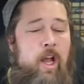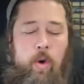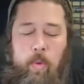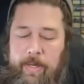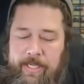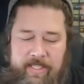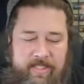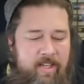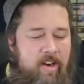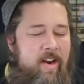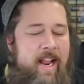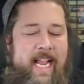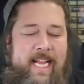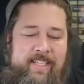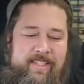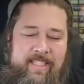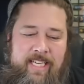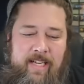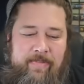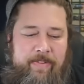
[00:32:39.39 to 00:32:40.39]
When you start
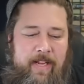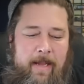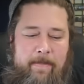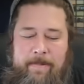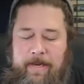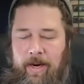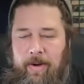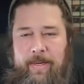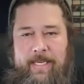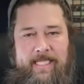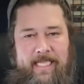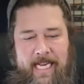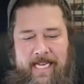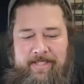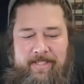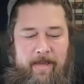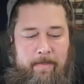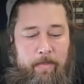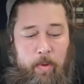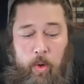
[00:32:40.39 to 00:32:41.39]
adding stuff up, it always
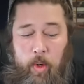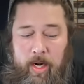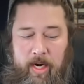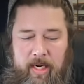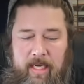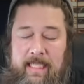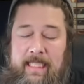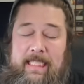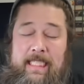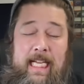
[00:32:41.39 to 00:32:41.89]
adds up more.